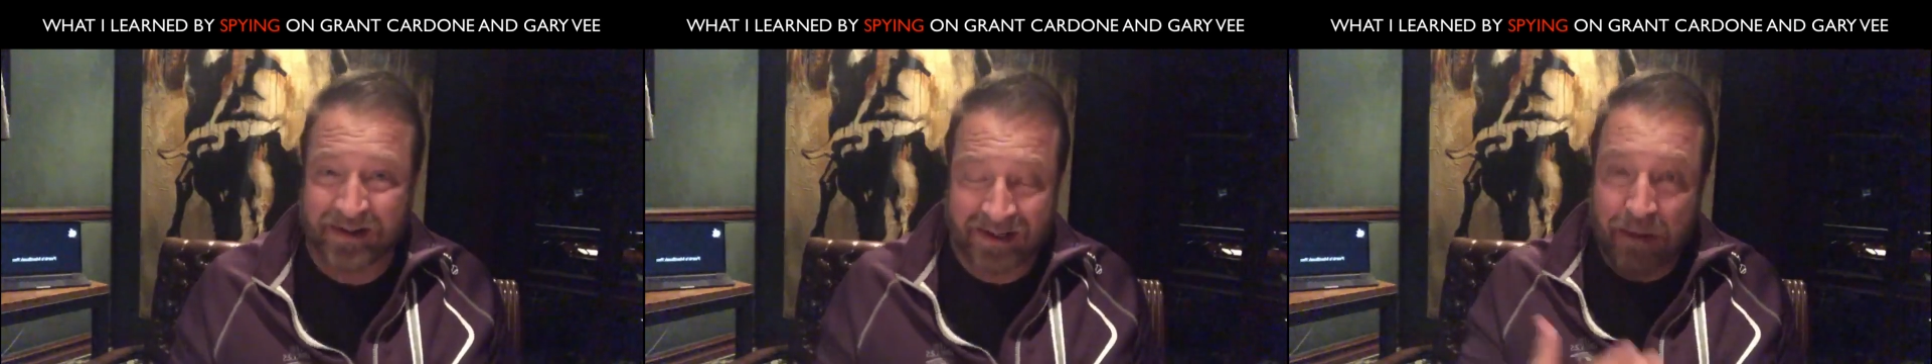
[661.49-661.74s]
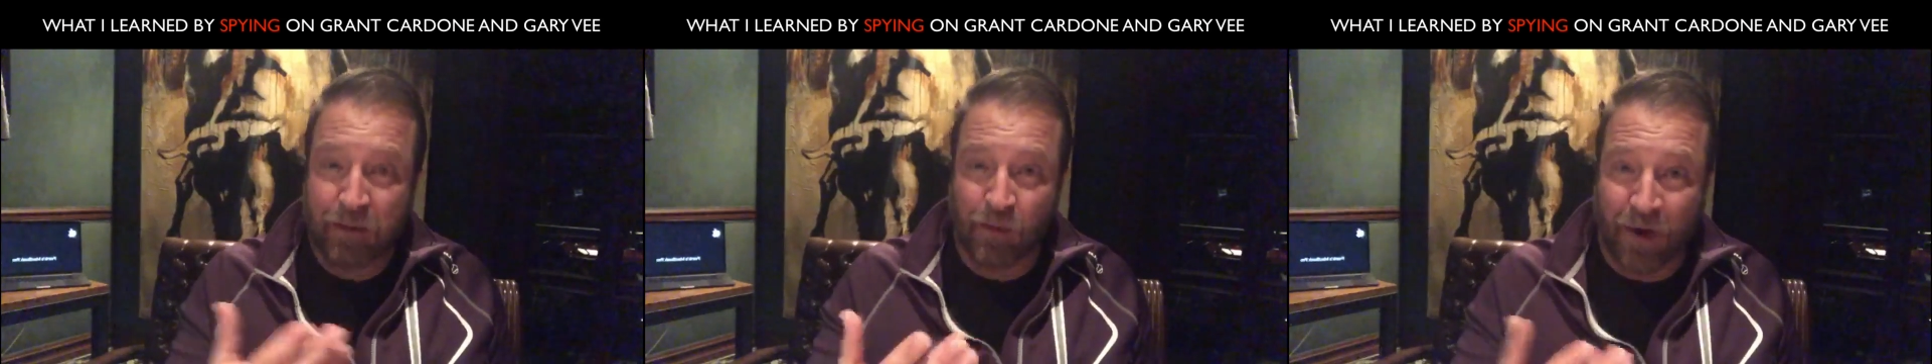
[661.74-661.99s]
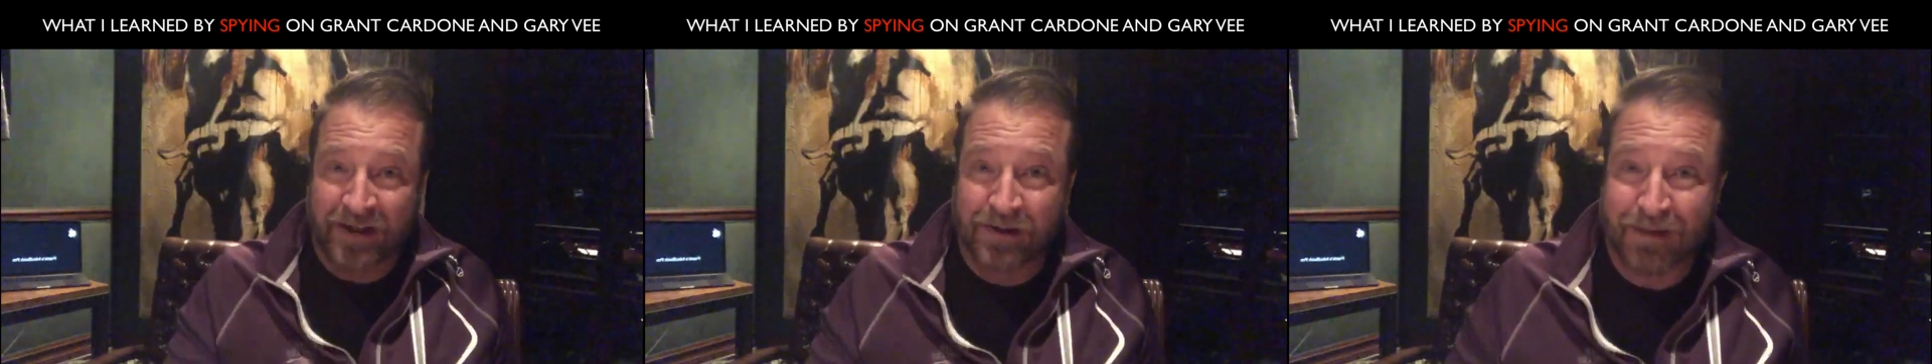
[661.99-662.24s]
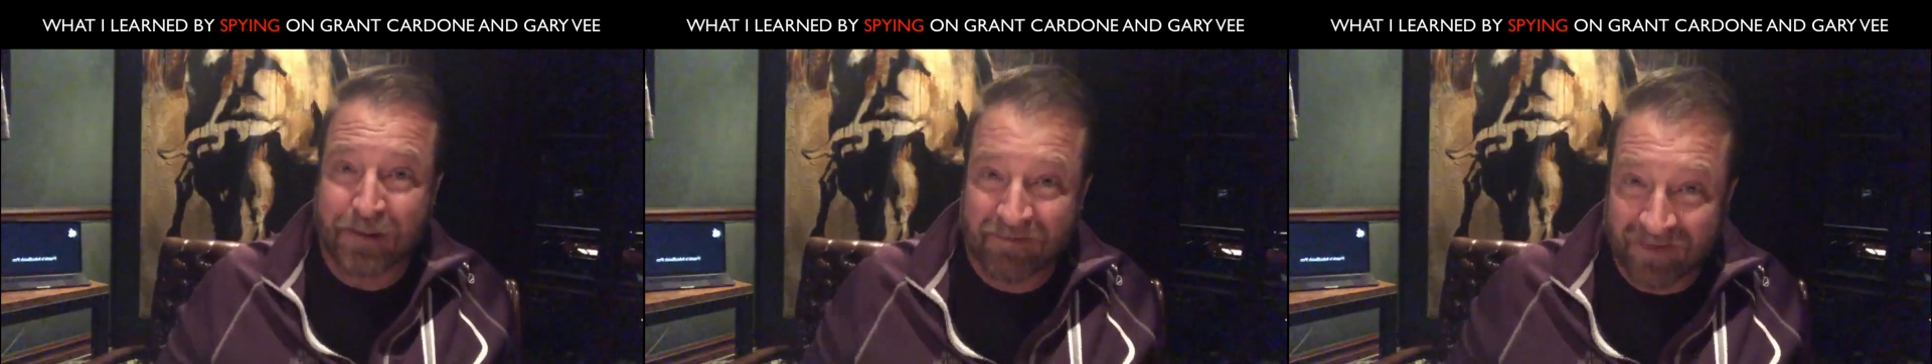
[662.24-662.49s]
Just keep
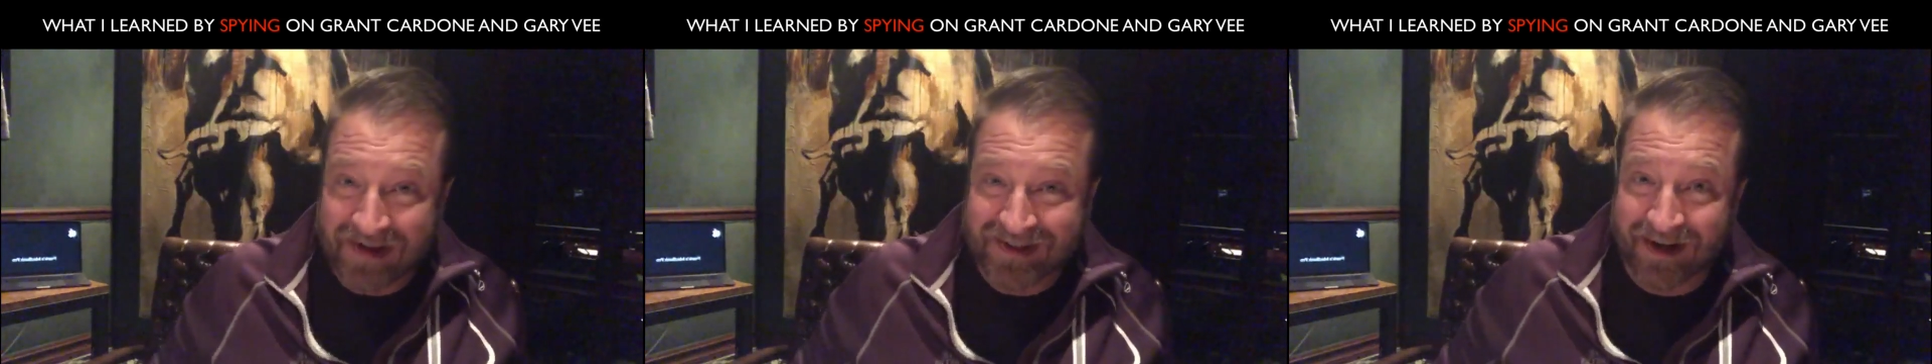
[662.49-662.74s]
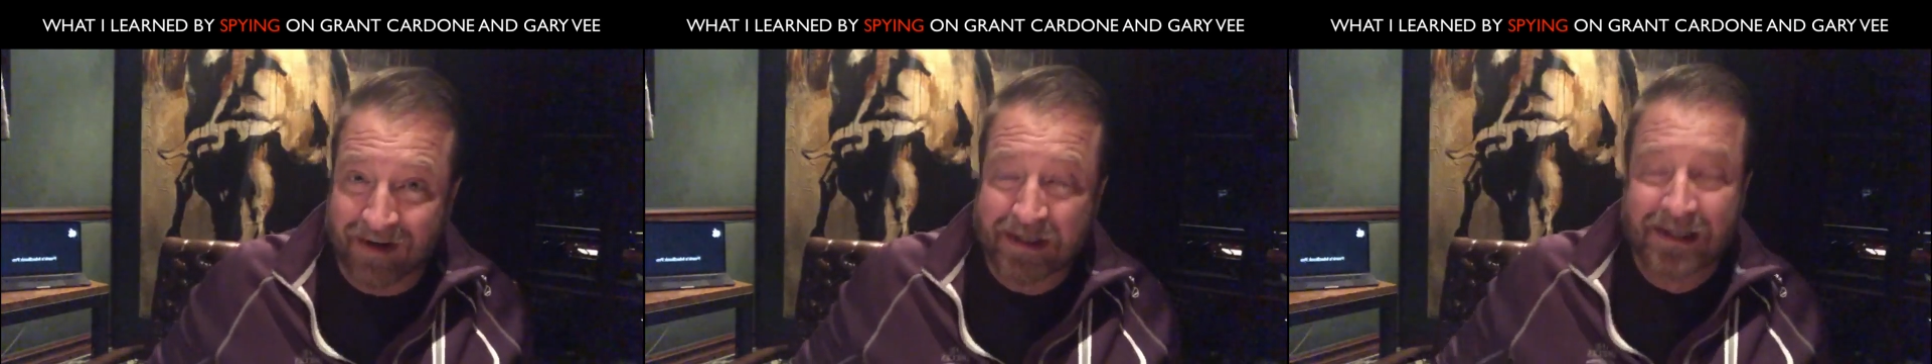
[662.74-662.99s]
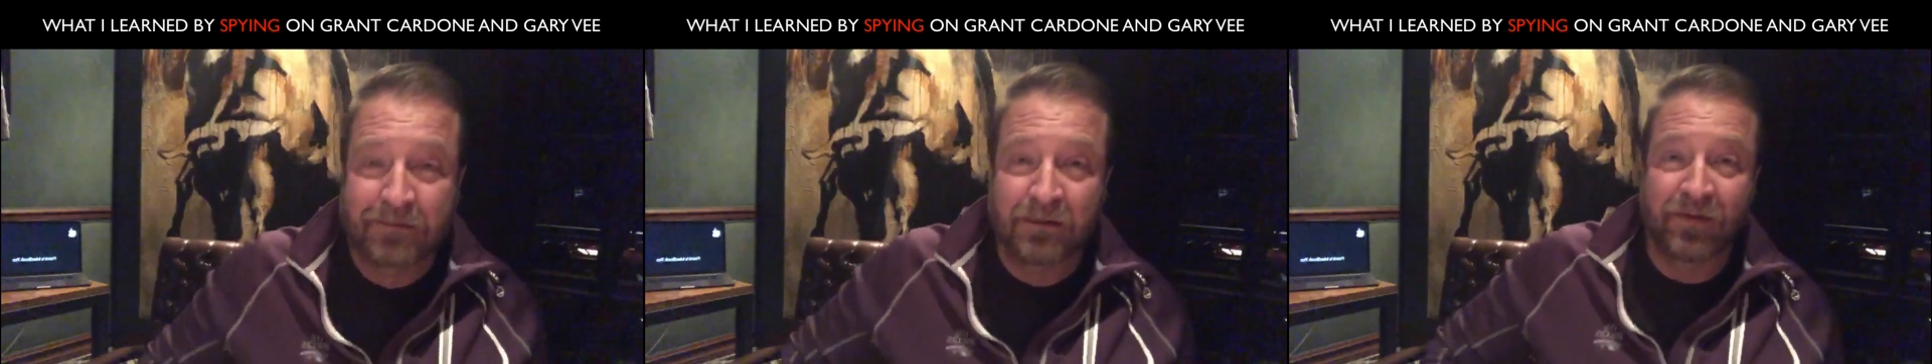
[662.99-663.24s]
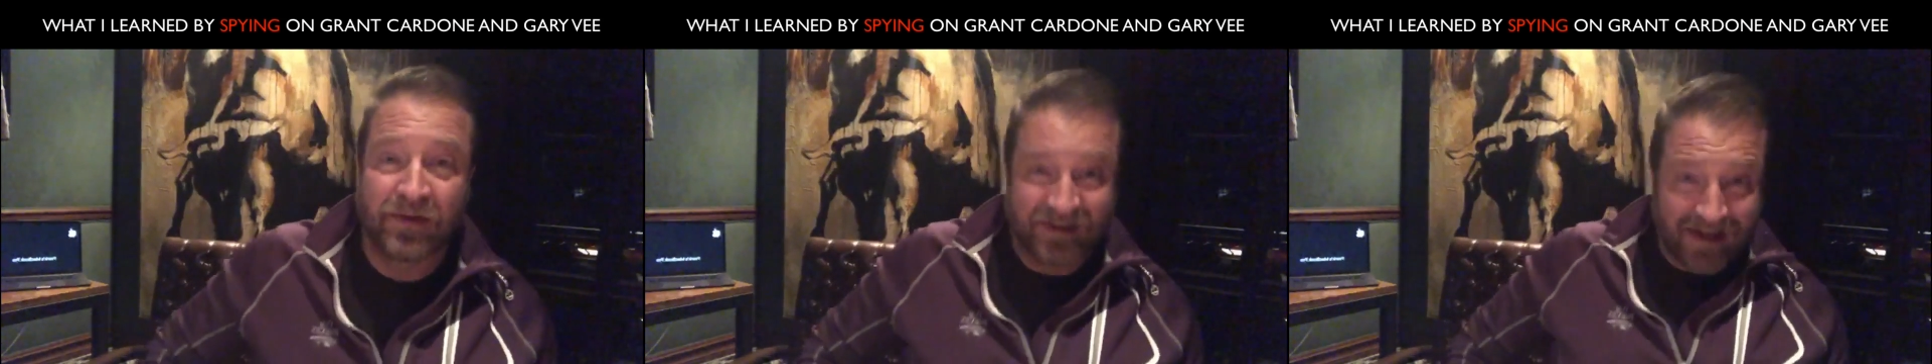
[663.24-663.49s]
watching my free stuff.
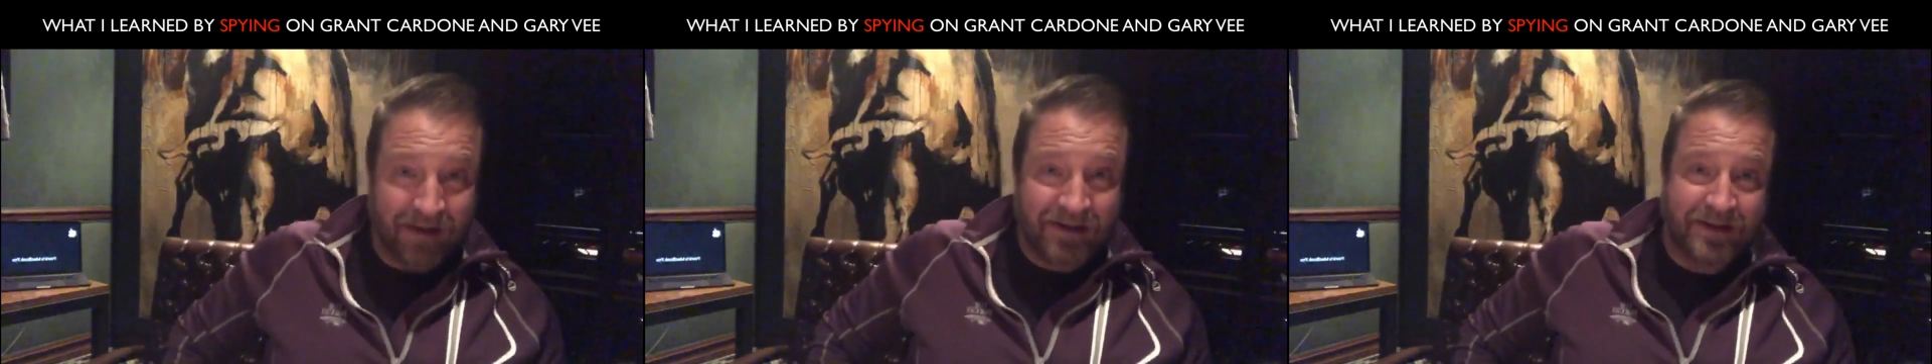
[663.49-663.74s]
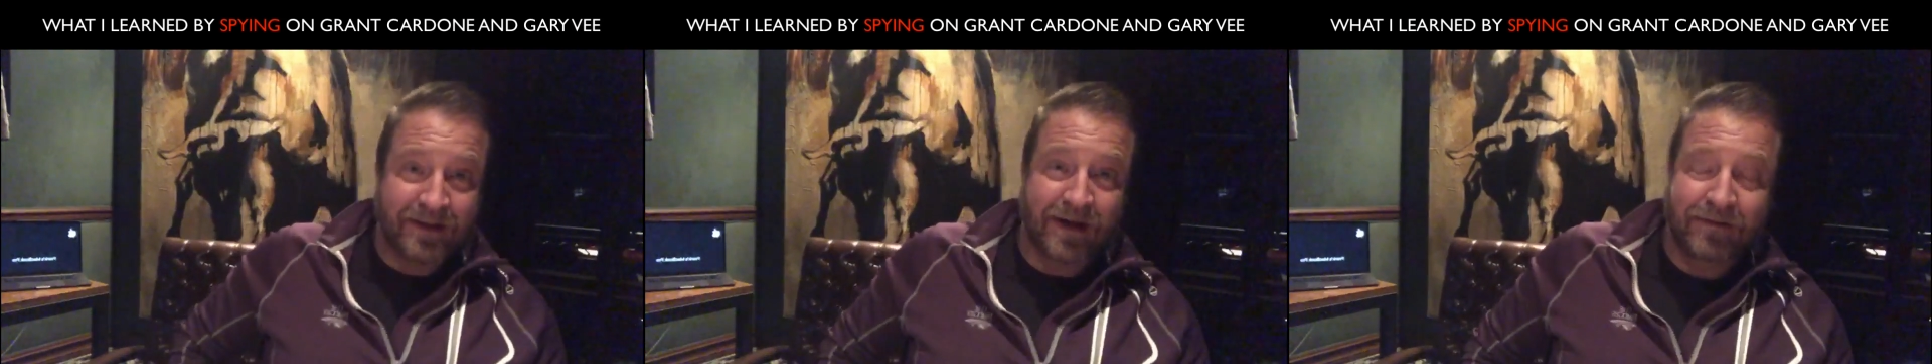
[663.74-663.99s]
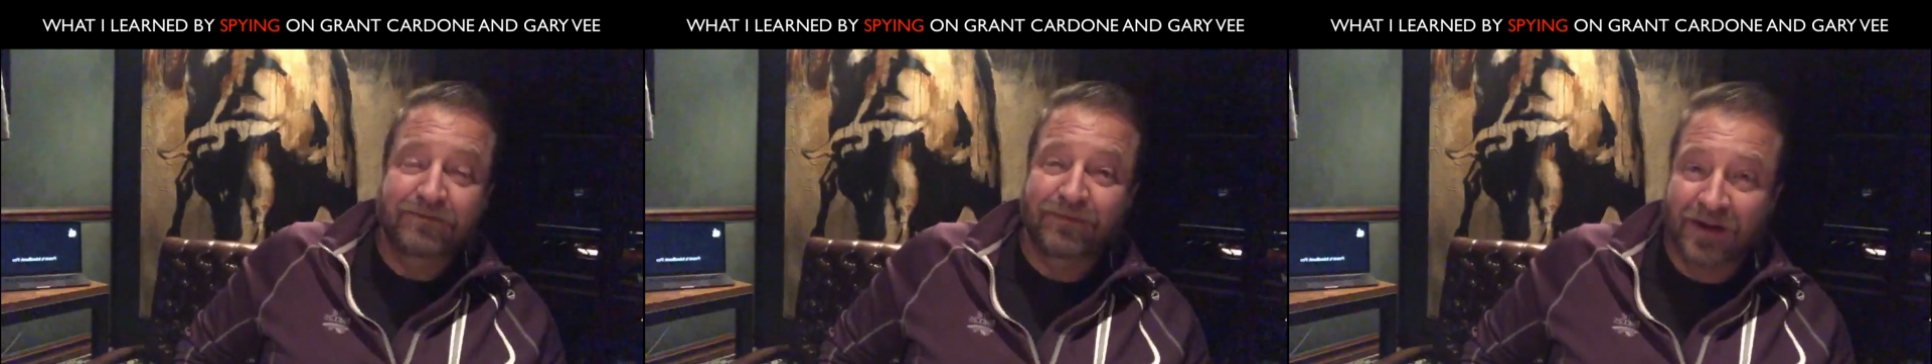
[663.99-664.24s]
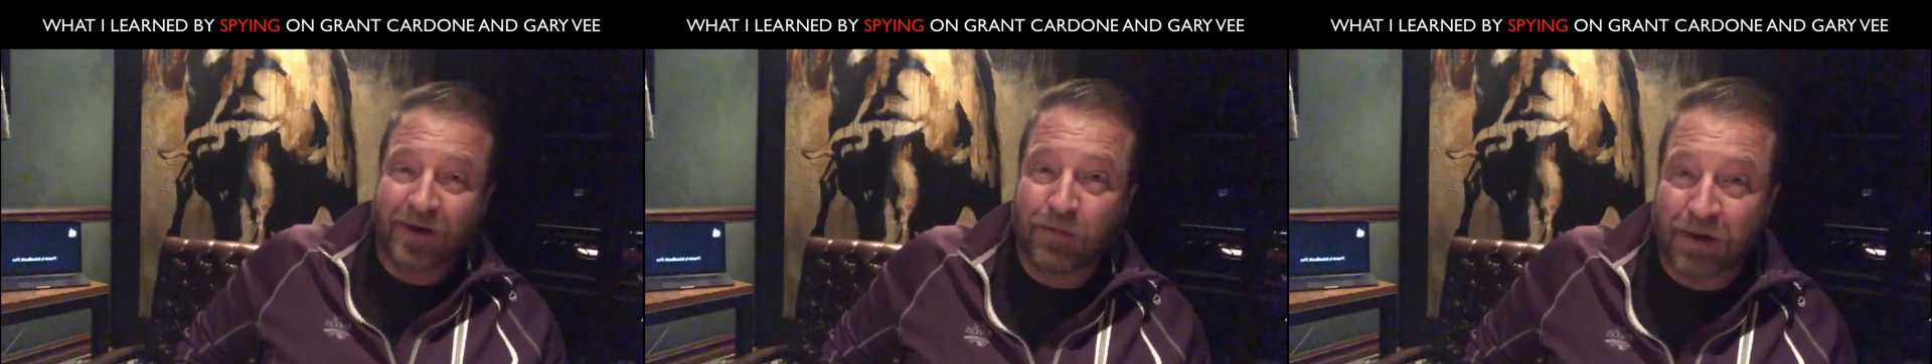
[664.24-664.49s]
But if you're selling stuff, go to